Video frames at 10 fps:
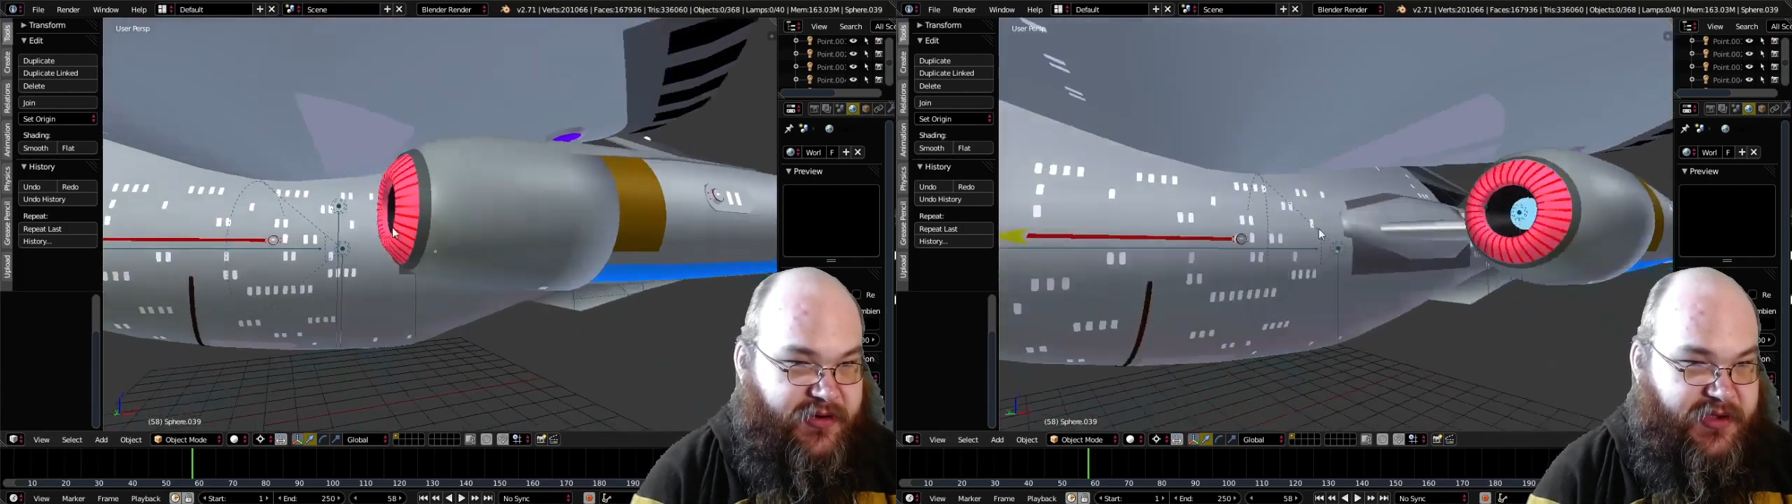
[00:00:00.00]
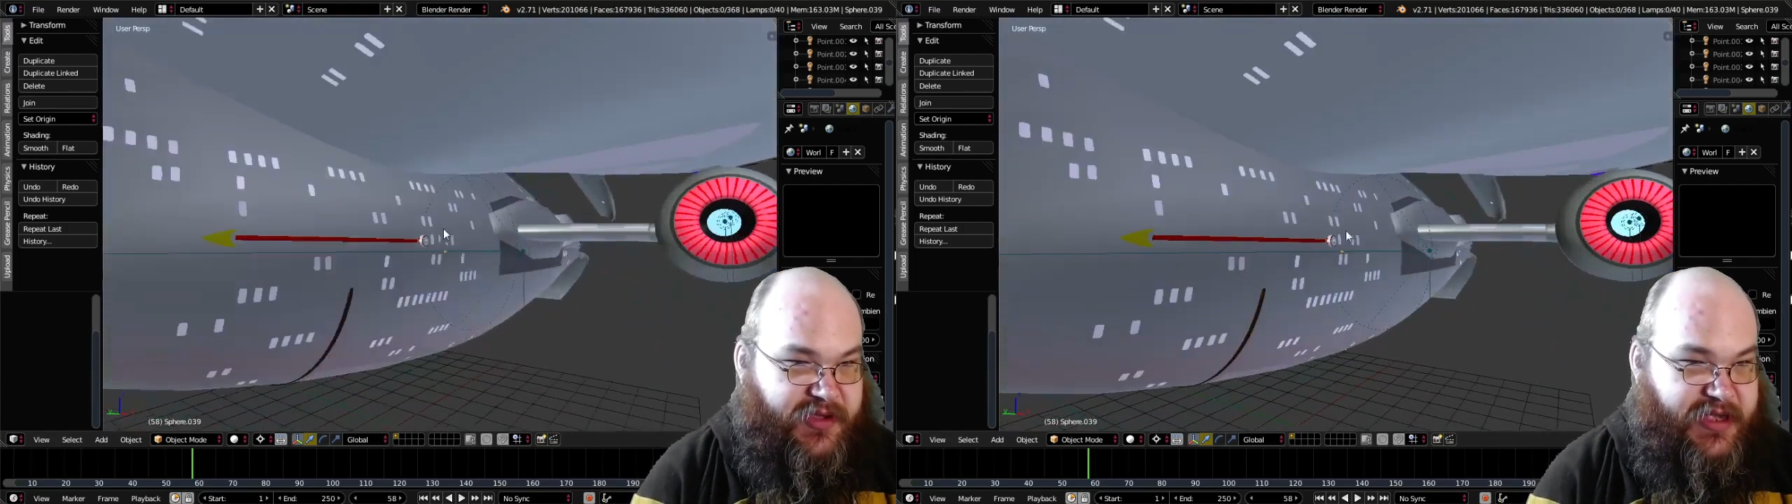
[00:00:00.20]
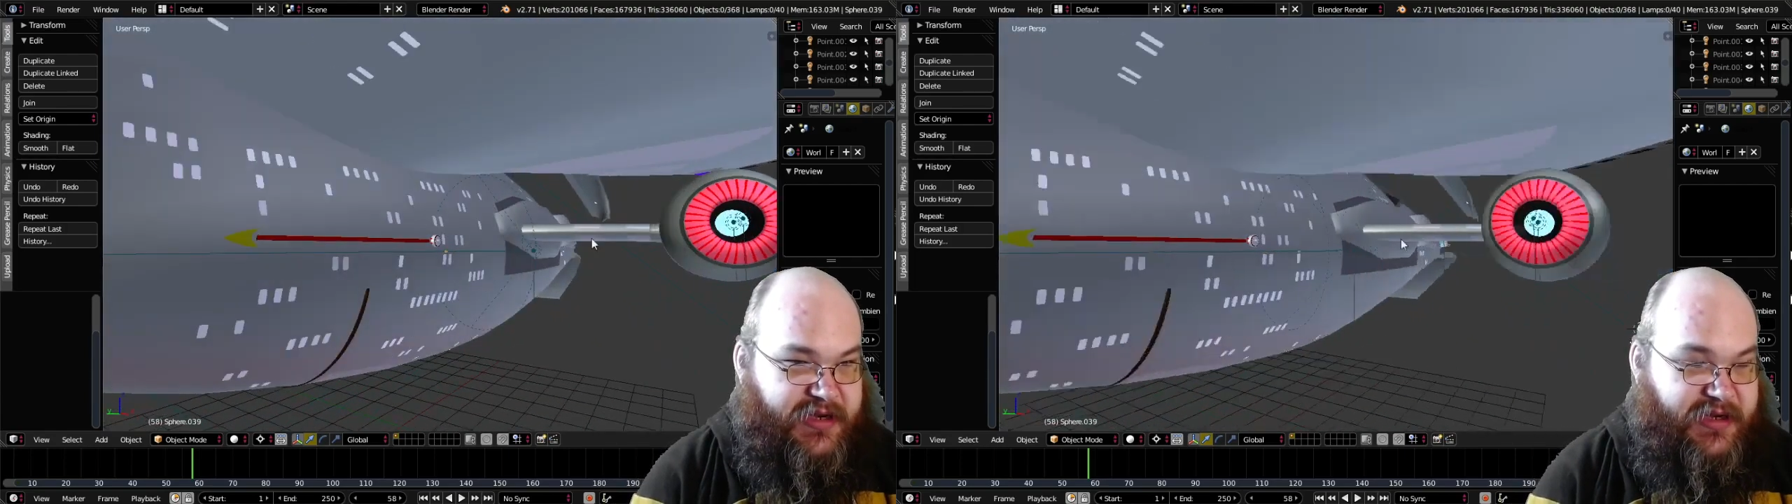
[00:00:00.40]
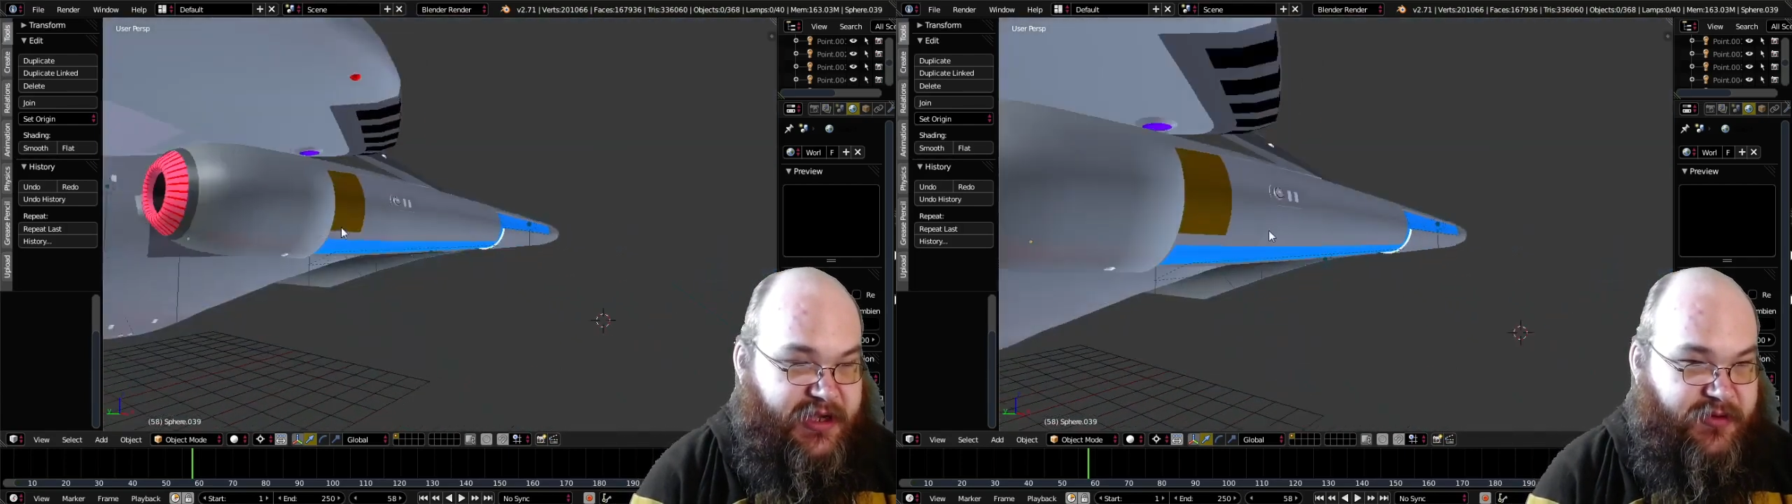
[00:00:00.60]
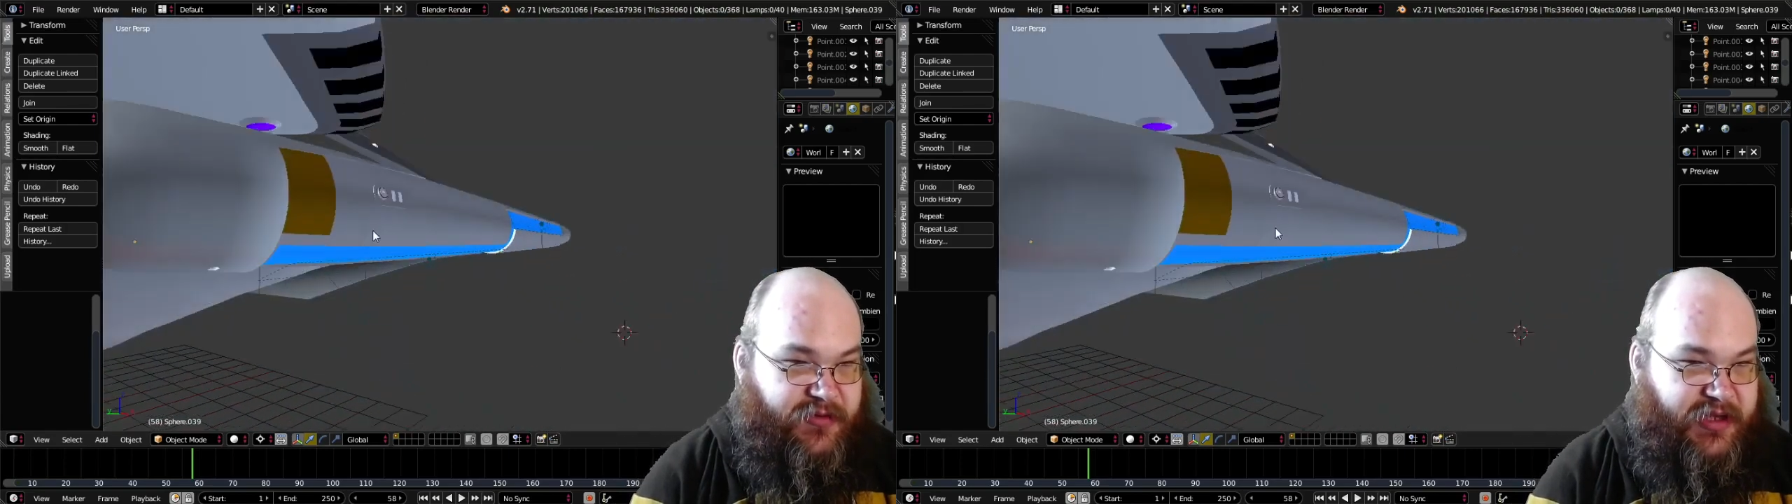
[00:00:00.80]
extended
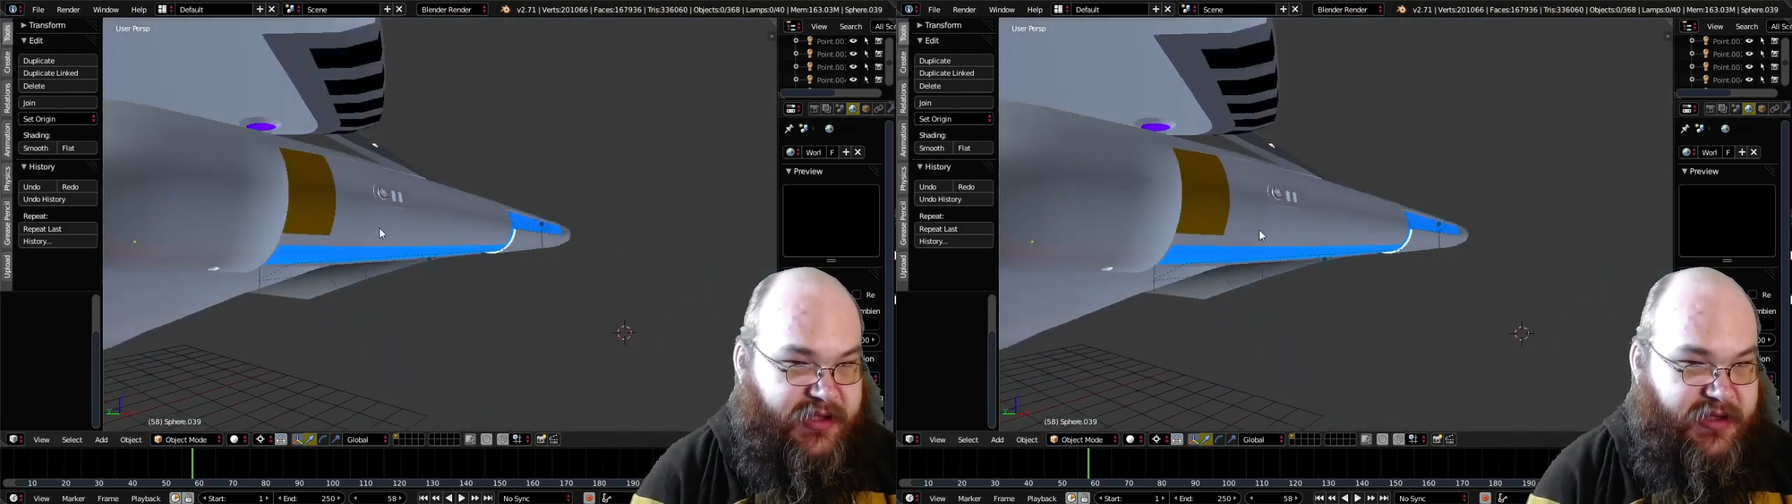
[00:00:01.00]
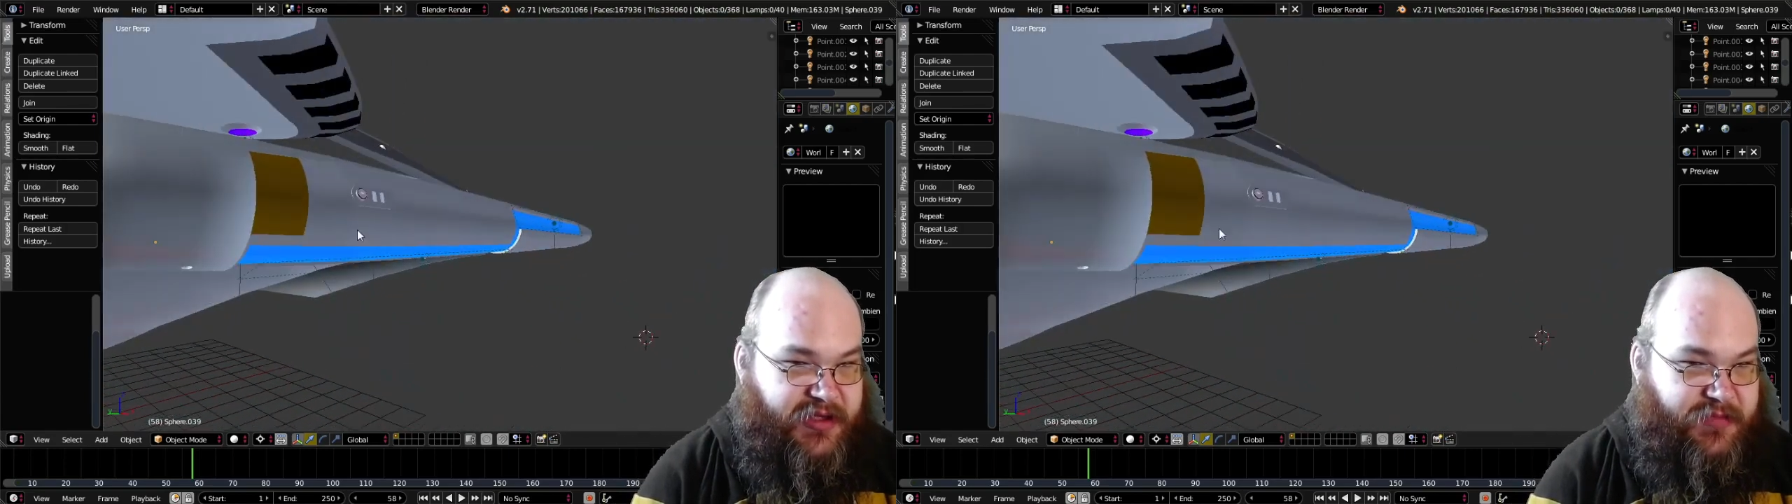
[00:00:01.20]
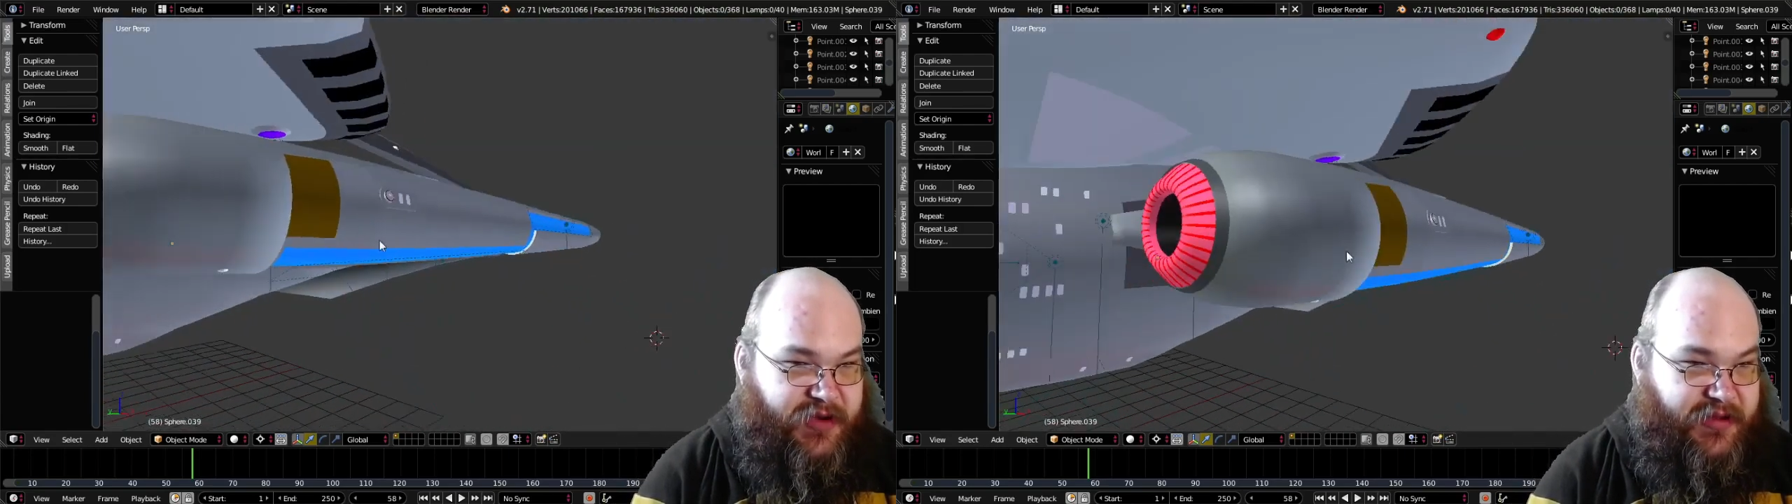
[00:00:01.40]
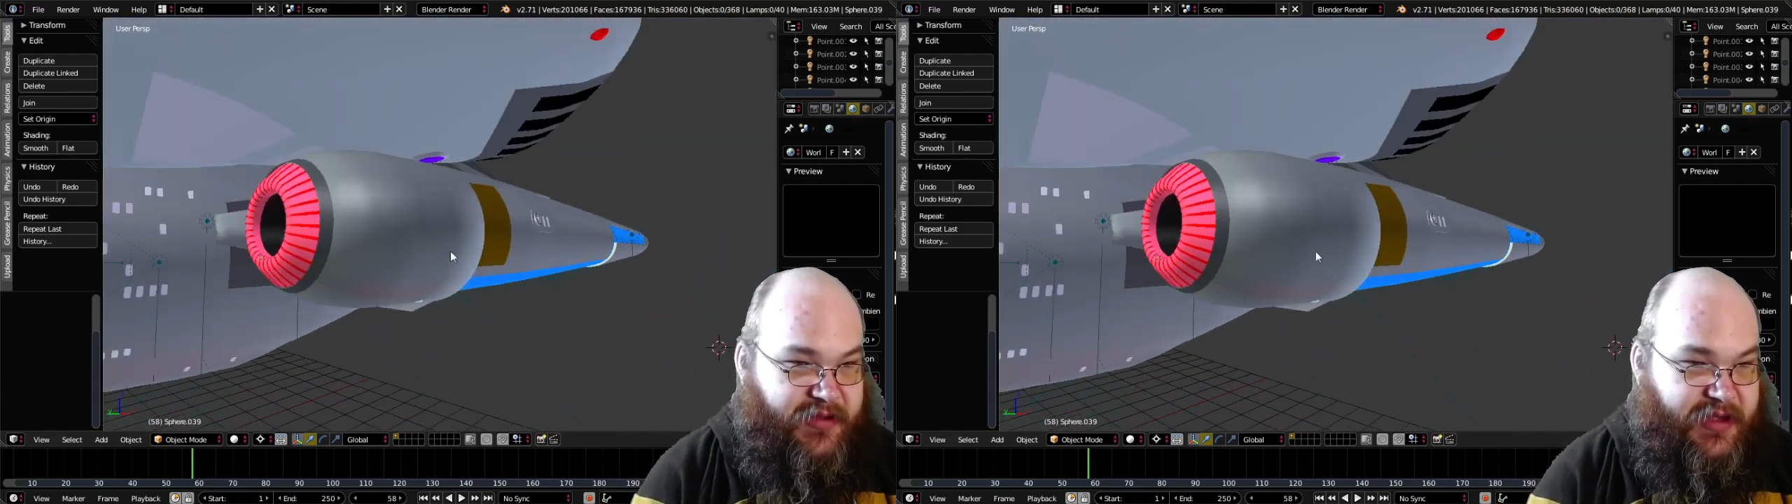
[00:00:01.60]
out like this, but